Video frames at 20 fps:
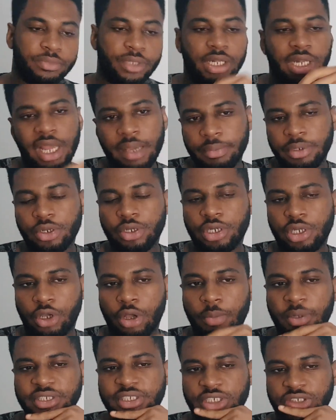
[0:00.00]
let me know in the
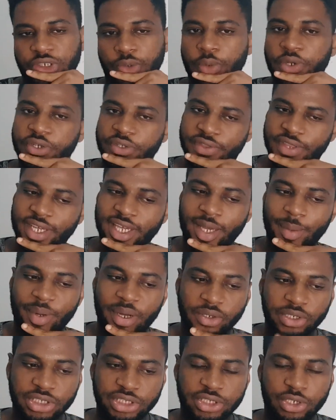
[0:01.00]
comment section what you think
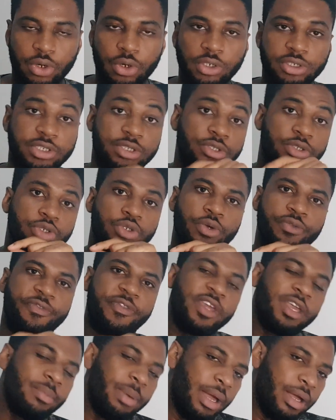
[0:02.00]
about this course do you
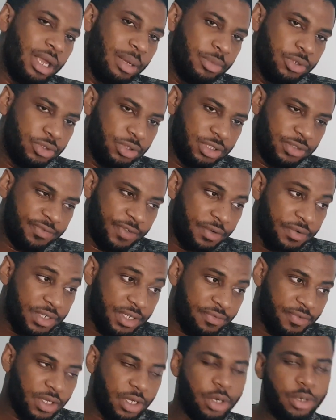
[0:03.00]
think biochemistry is very
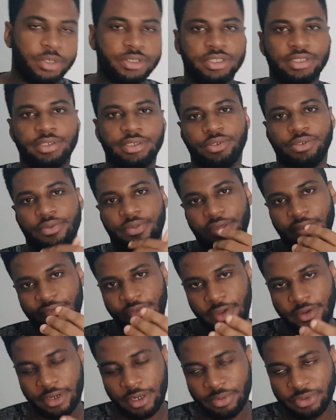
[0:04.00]
difficult do you think
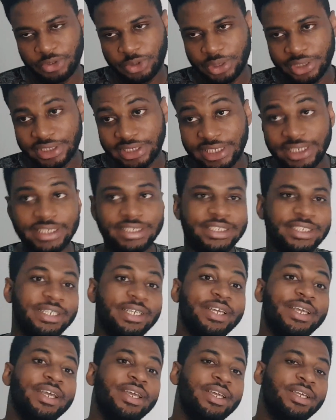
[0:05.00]
biochemistry is easy